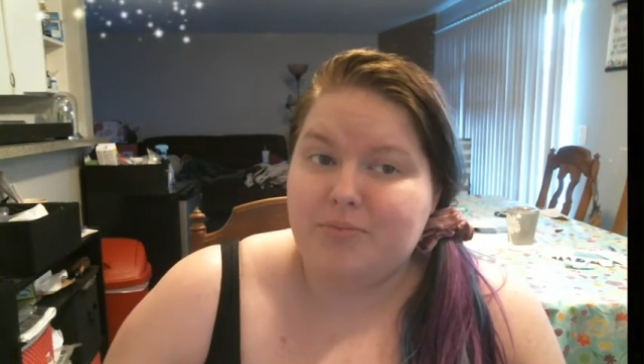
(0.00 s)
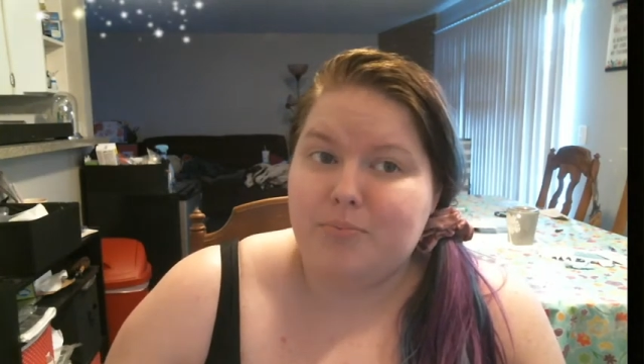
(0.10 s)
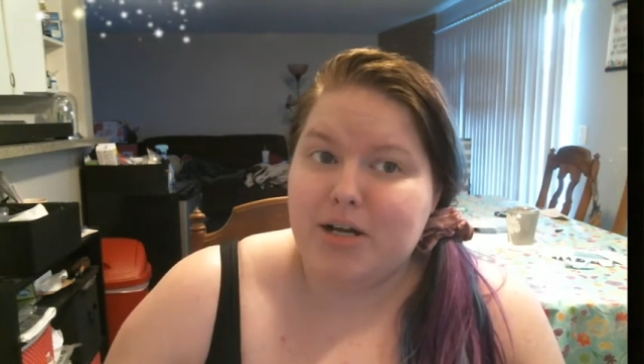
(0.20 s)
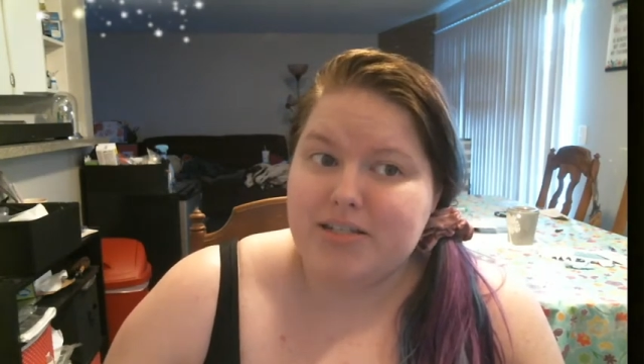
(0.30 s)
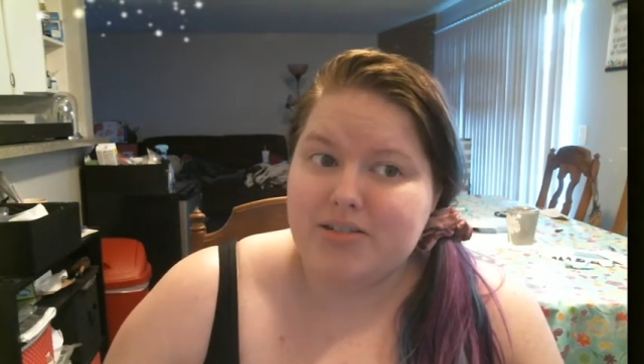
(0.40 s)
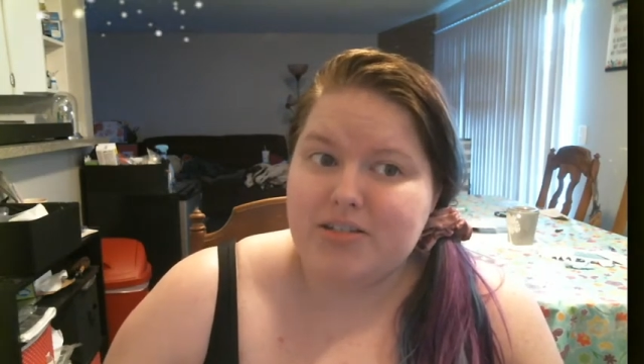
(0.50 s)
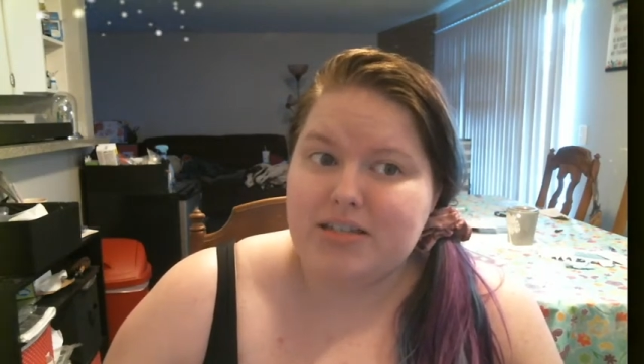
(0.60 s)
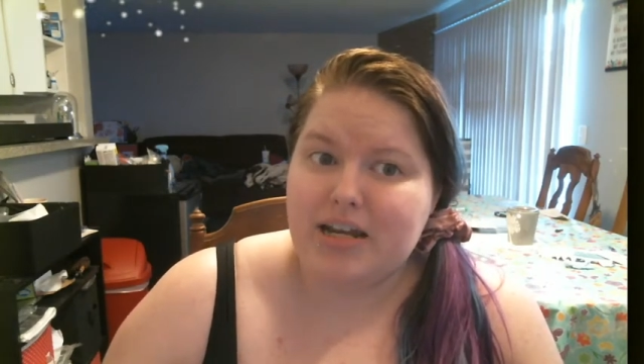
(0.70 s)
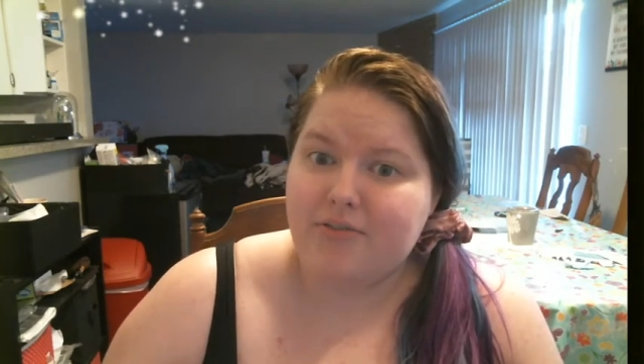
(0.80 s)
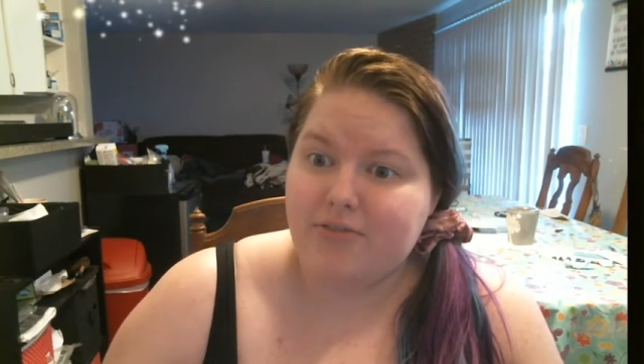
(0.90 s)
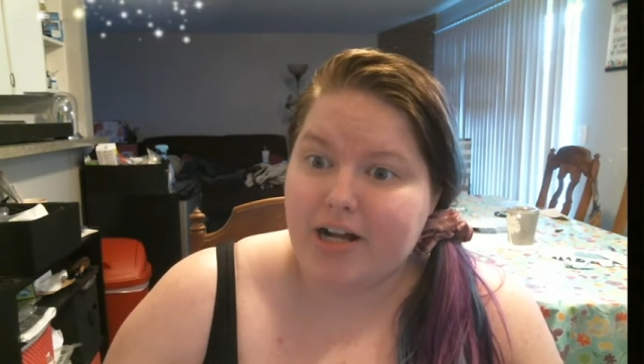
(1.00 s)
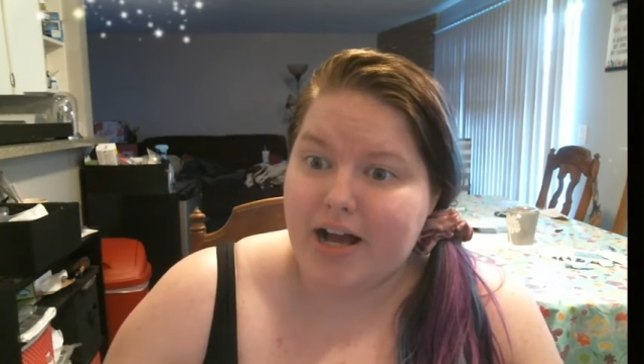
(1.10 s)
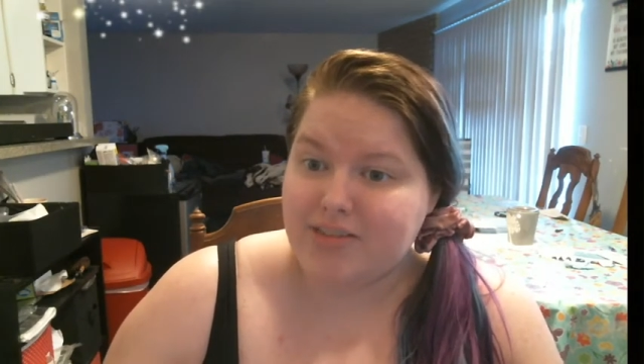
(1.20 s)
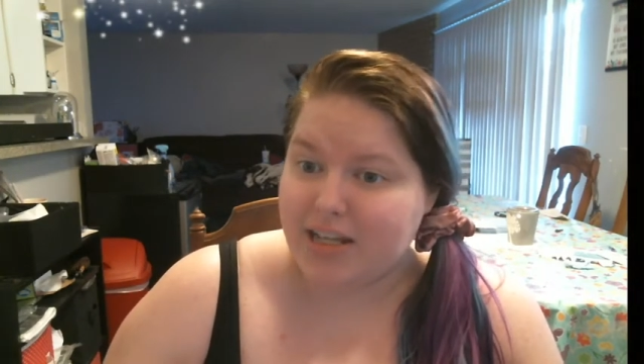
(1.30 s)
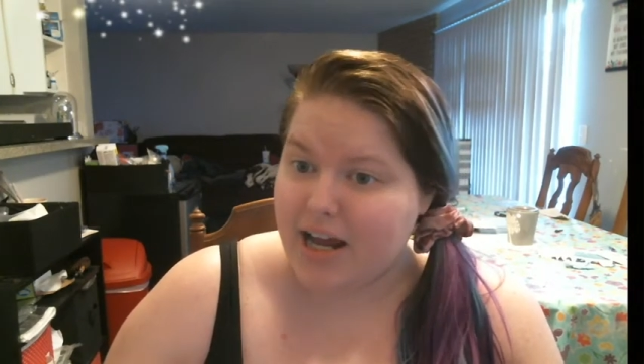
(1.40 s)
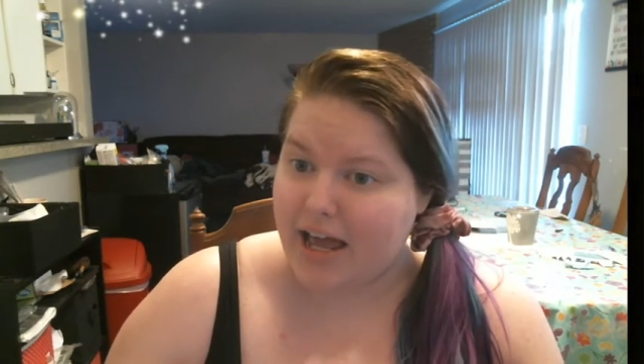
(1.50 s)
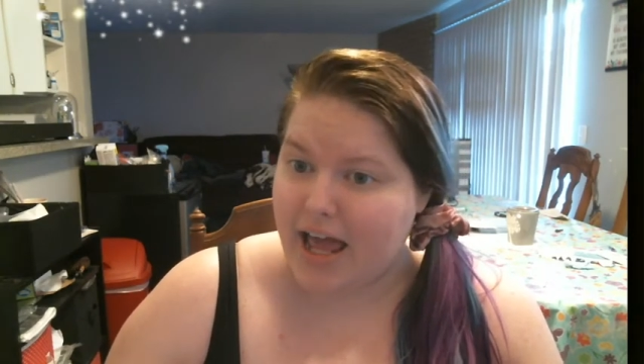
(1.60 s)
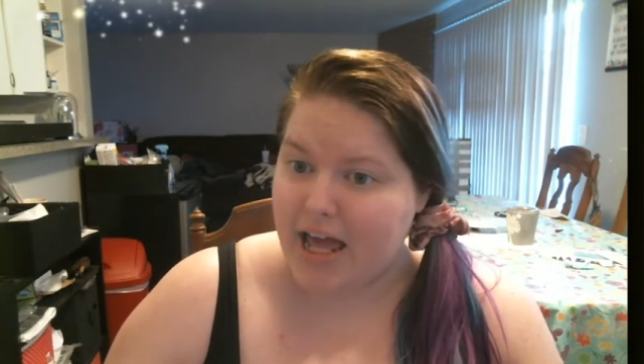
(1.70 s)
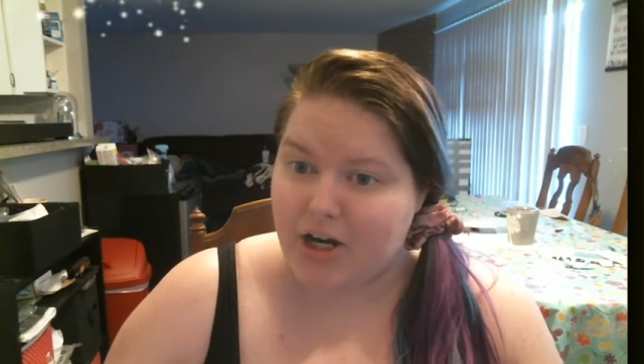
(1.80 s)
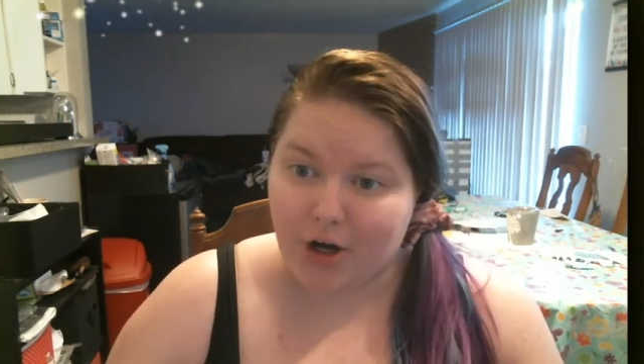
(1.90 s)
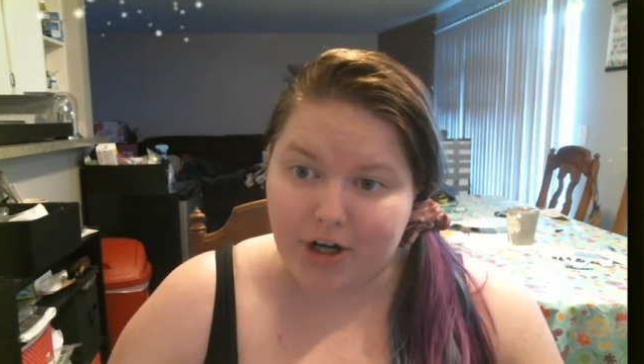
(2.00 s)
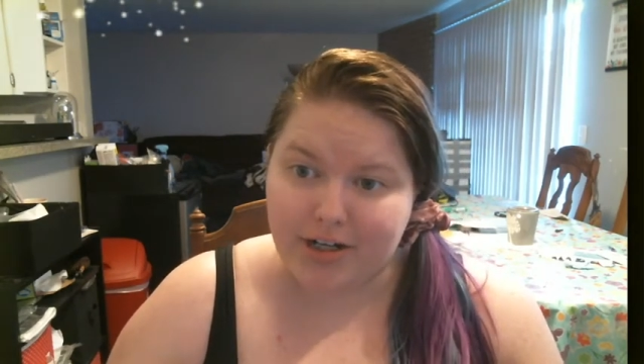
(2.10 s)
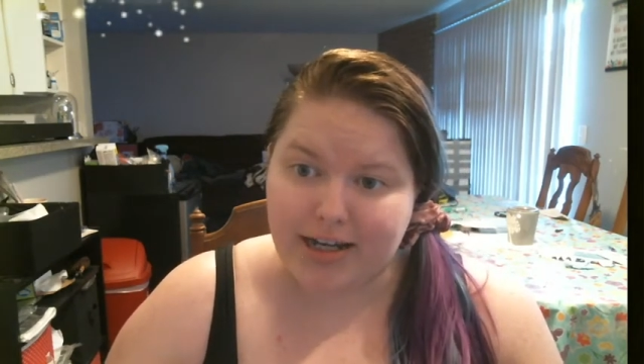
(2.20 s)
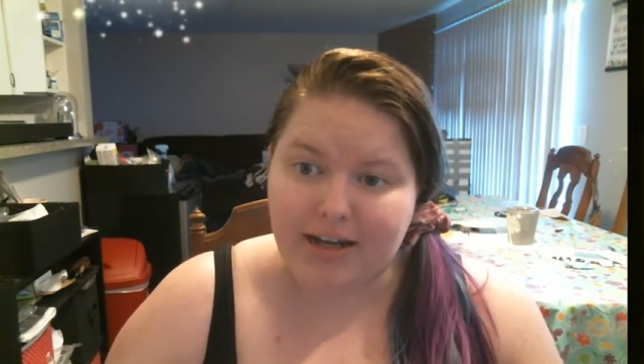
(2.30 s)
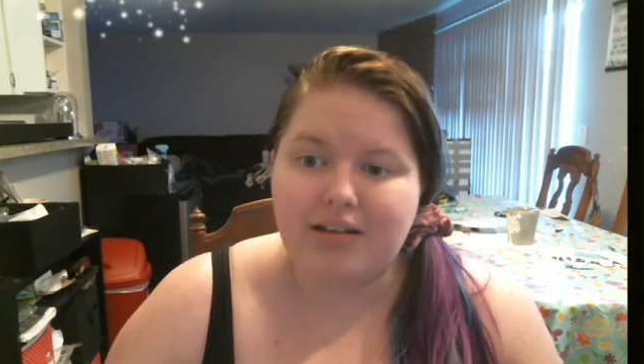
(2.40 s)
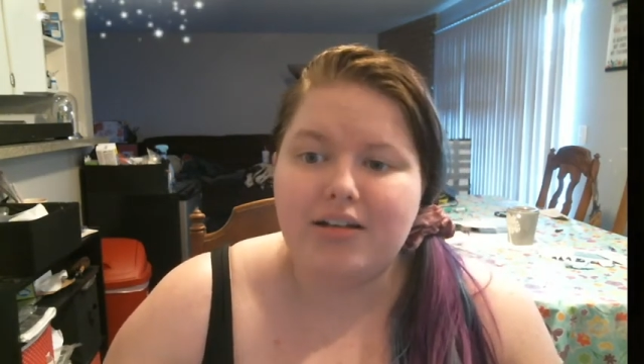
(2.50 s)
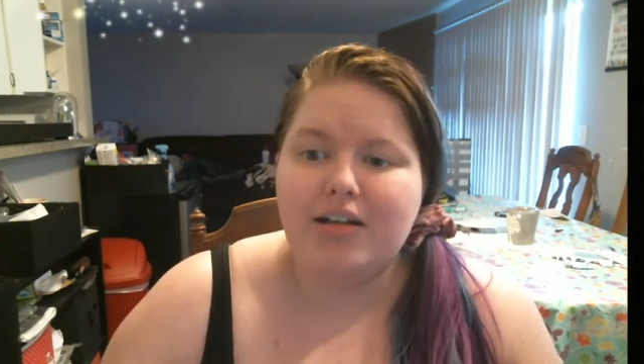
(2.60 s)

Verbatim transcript: Muscles that I forgot that I had are hurting.